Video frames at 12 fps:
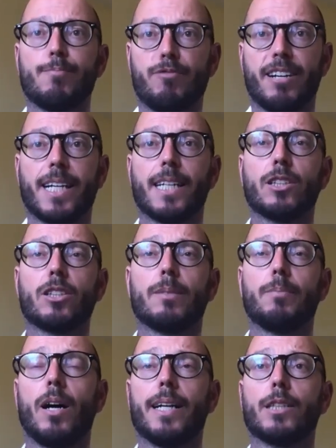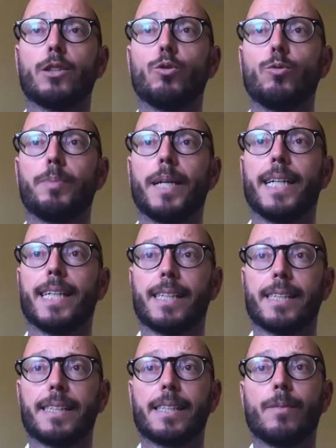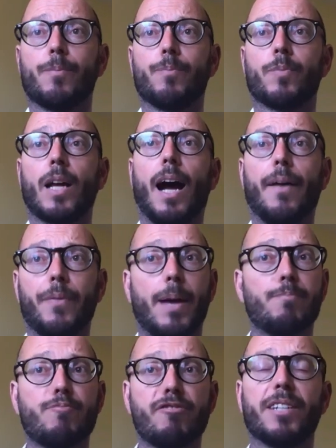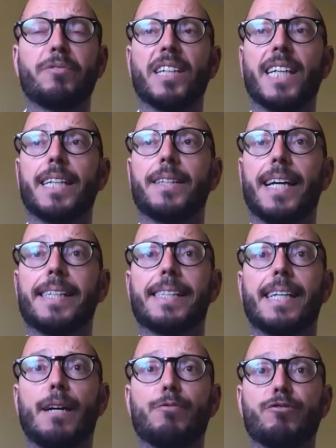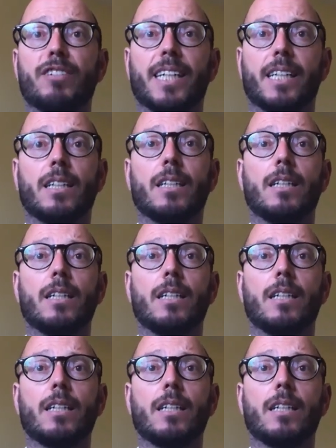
bringing to mind all beings, and then breathing in their suffering,